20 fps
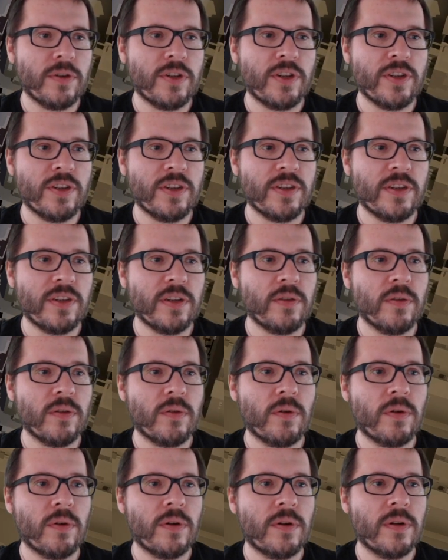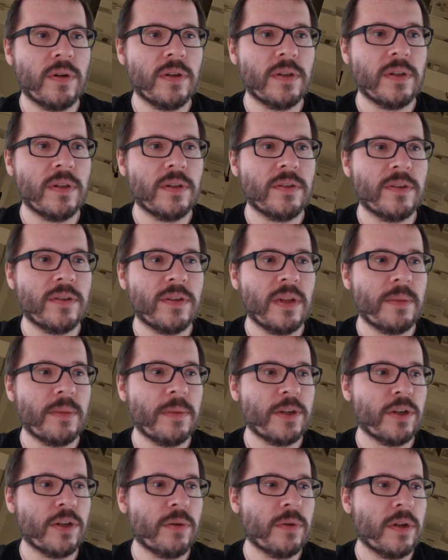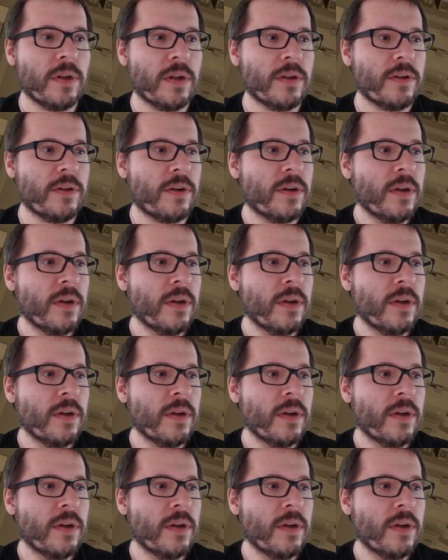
just a single corner. There's not much going on here.